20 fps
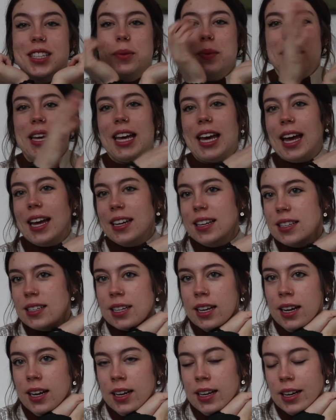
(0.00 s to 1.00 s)

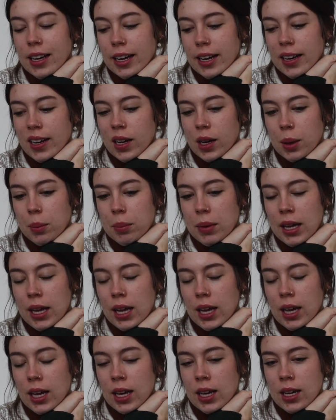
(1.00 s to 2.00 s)
Weekend,
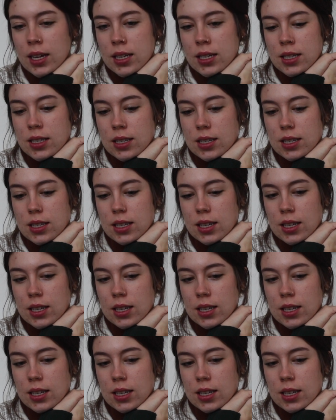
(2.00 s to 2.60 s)
and